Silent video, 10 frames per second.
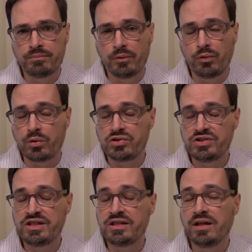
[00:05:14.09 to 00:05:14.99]
before
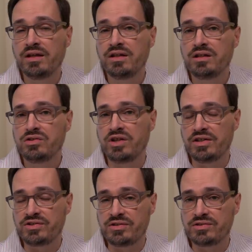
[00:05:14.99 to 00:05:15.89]
she
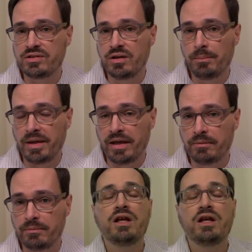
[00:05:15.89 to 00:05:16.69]
chases a man.